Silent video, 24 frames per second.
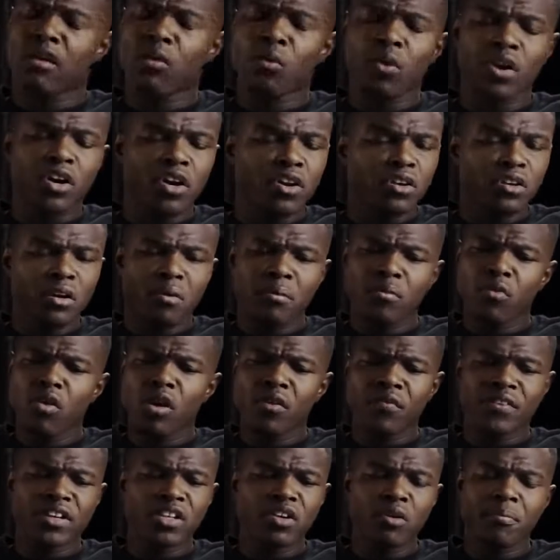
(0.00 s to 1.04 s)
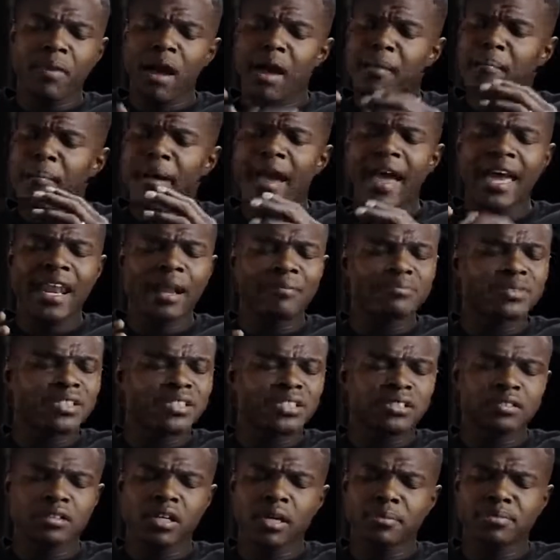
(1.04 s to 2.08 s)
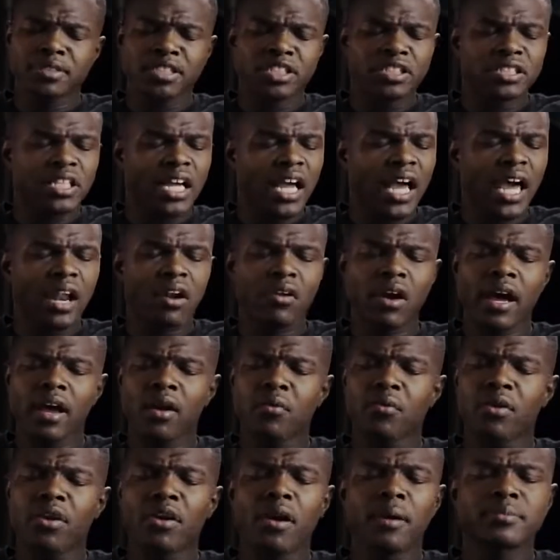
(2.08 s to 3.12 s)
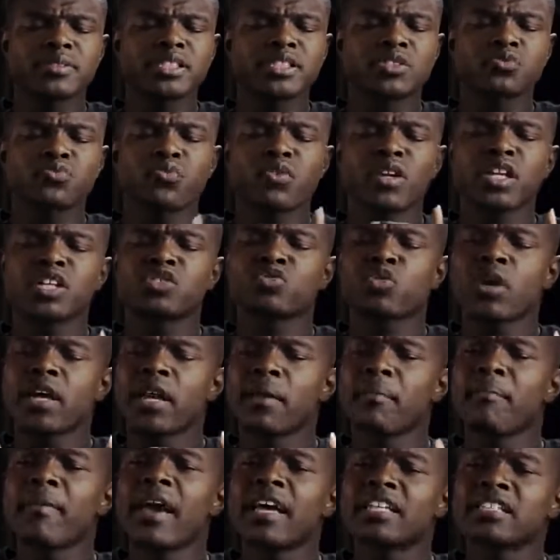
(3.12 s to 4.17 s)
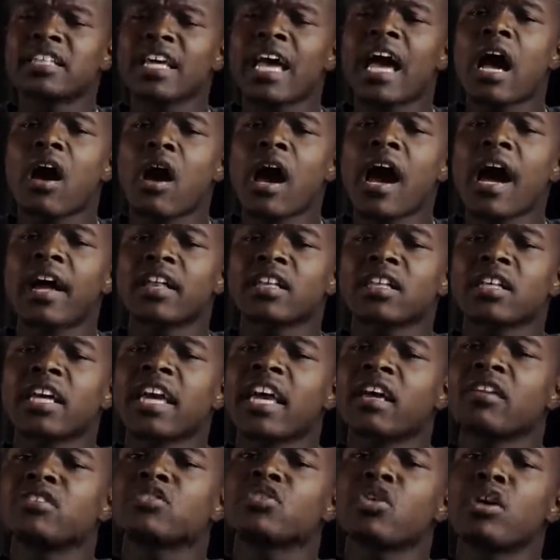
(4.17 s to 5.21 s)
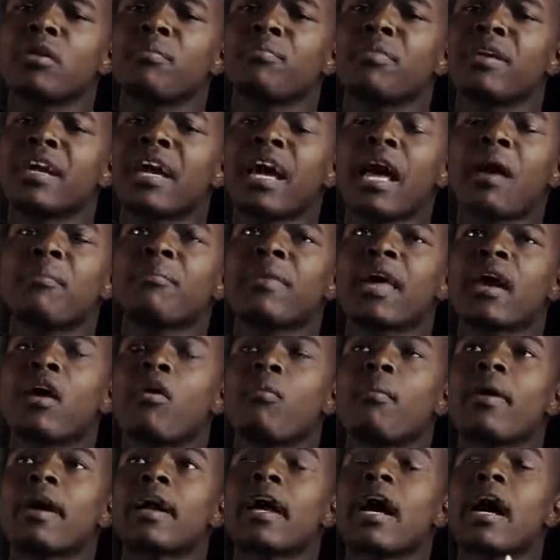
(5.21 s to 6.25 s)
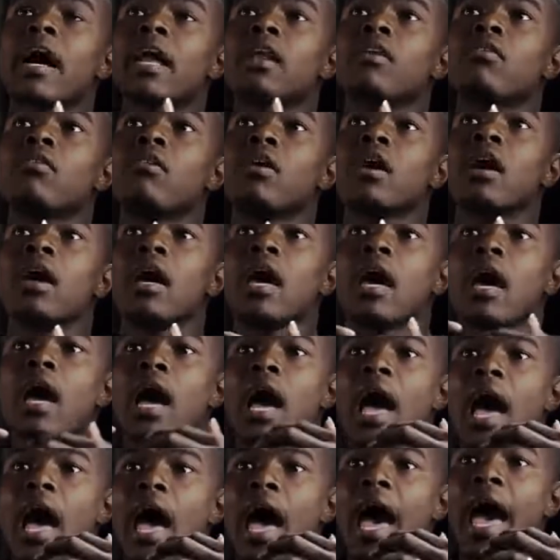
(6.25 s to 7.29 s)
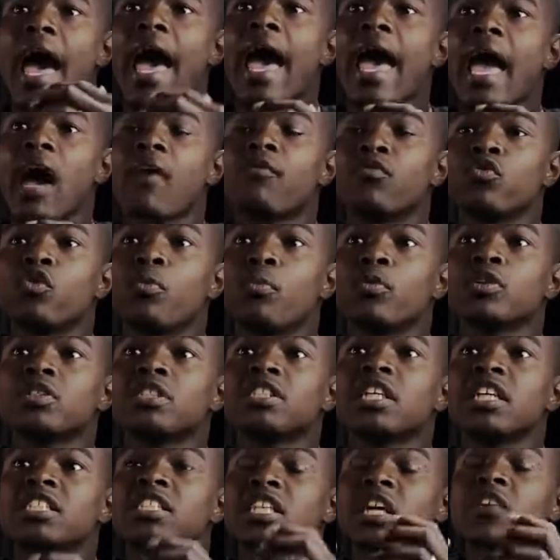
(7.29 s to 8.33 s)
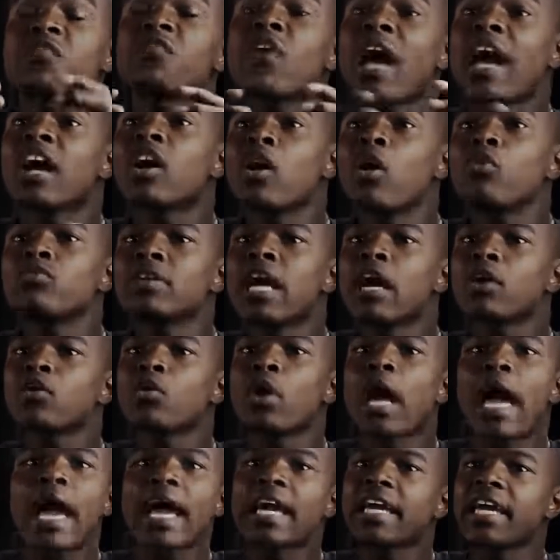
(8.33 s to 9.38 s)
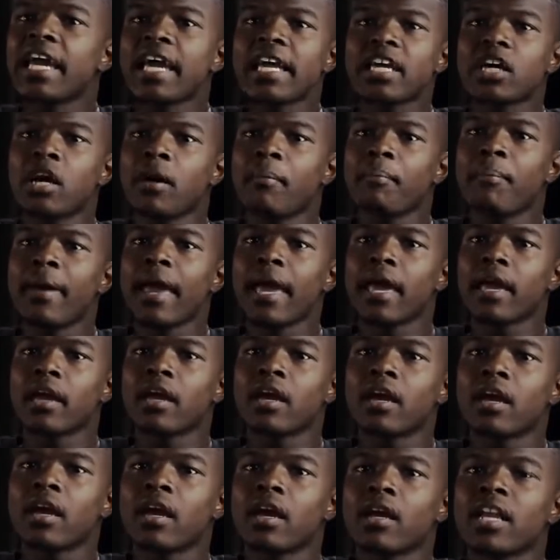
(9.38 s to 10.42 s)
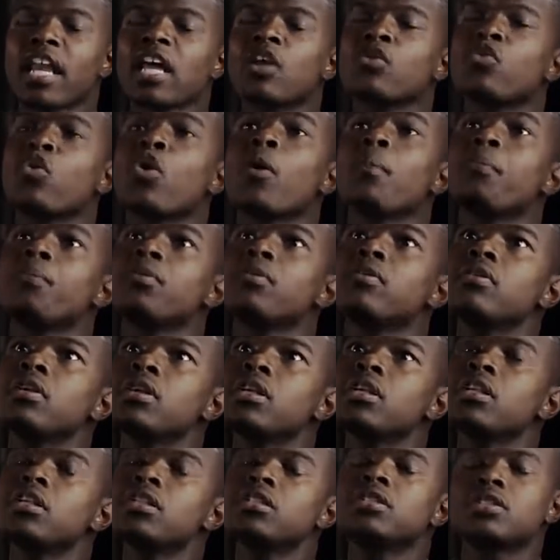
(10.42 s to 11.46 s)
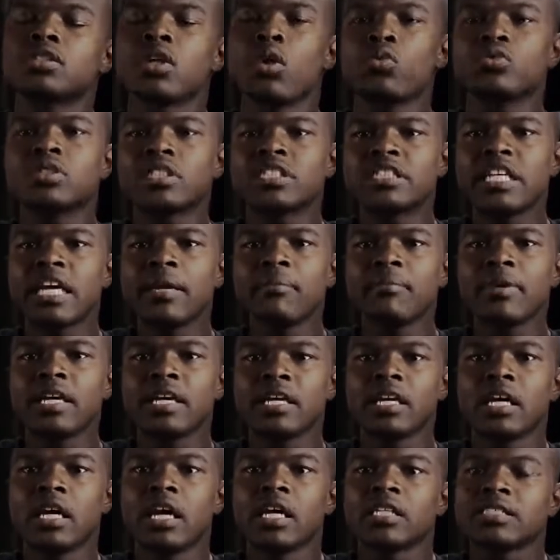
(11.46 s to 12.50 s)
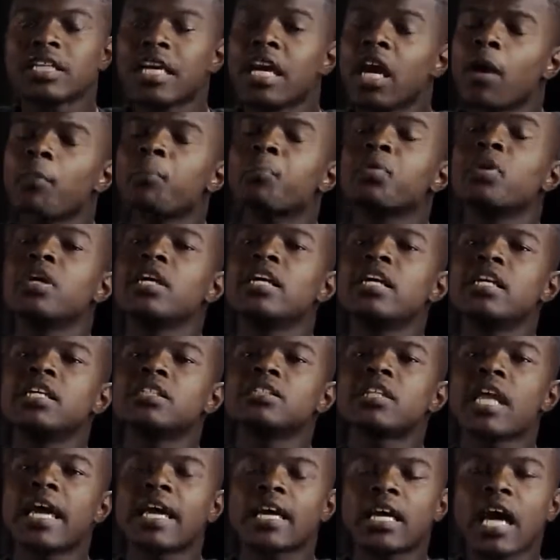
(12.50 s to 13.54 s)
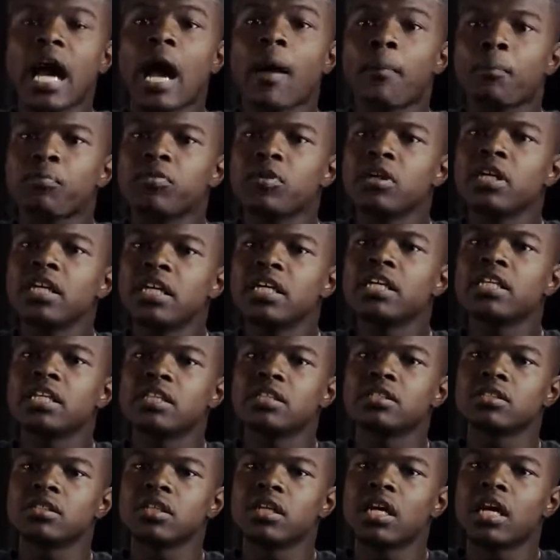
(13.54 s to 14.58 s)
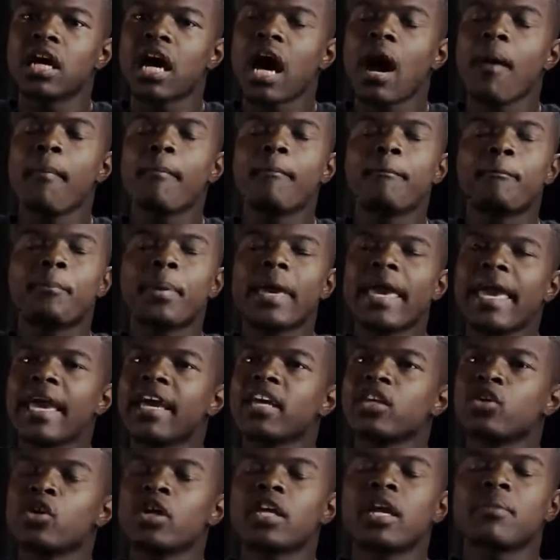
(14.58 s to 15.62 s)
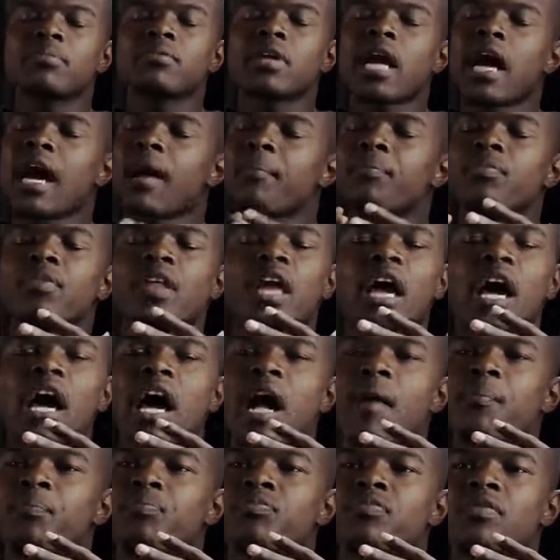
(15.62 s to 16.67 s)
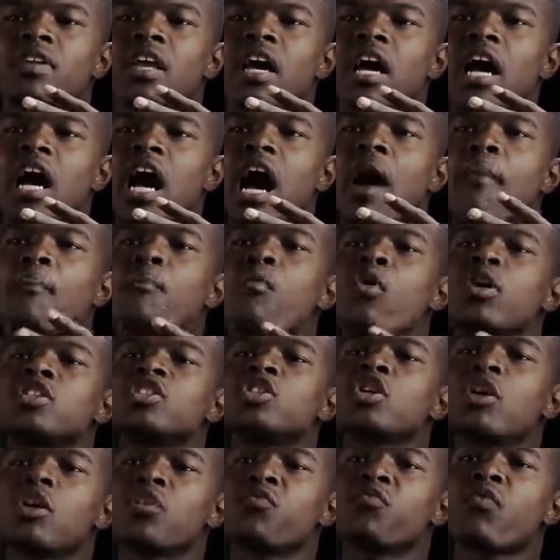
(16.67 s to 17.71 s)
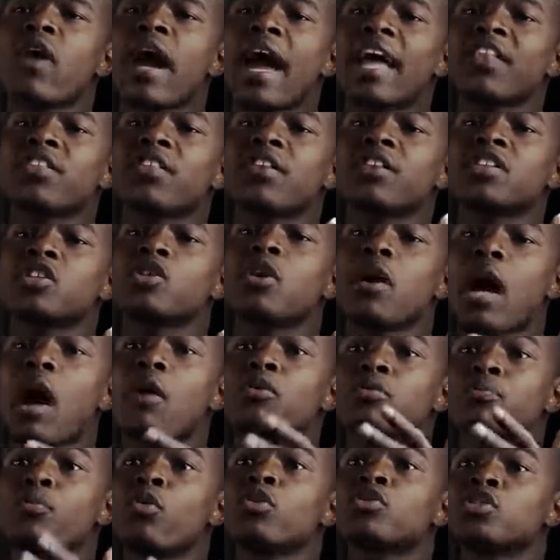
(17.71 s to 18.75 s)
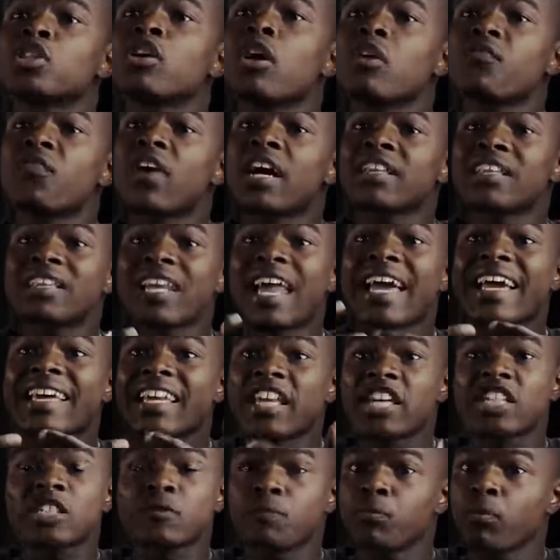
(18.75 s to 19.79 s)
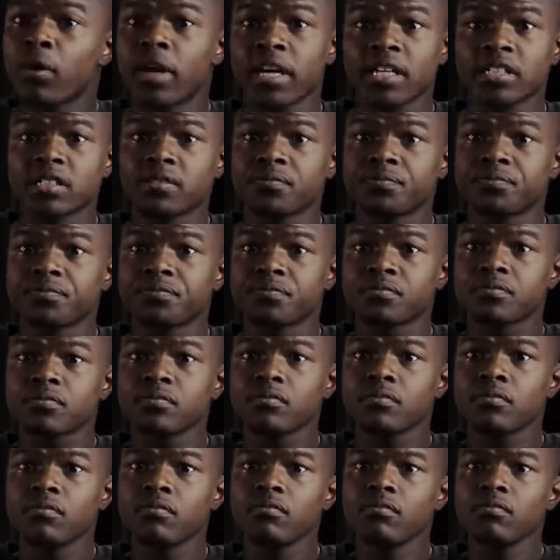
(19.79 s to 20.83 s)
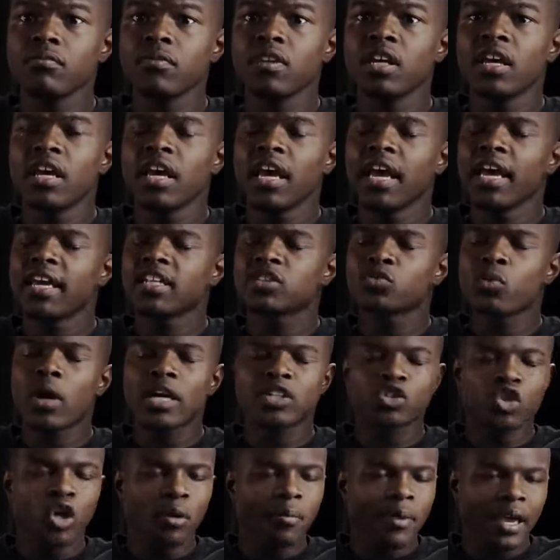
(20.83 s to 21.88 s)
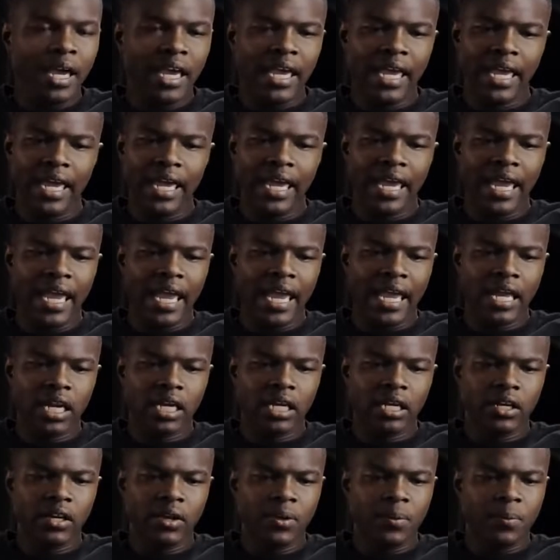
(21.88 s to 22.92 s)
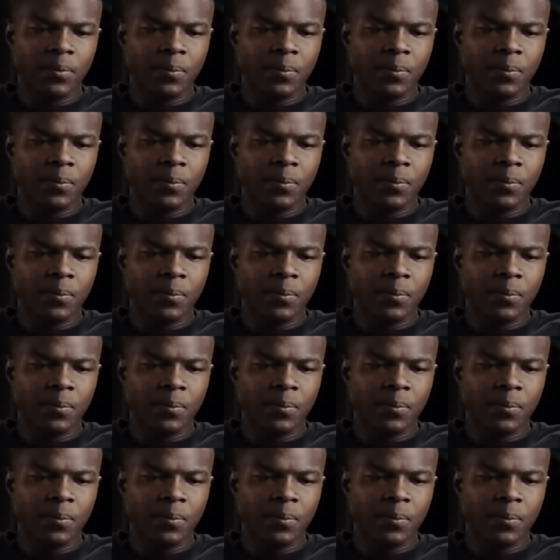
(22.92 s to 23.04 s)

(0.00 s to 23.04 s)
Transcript: I don't want to hear no more of it. You know, my mind, I'm just, I'm just, I don't, I don't hear. I'm just really trying to imagine how hot hell is gonna be. I'm like, oh my God, Lord, I have no more chance. If I go down there, I can't come back. Like, Lord, please don't send me to hell. Please, like God, please. I'm begging you, and I'm, I, am i am more terrified. Ter I was more terrified than I can express. And so I turned my head and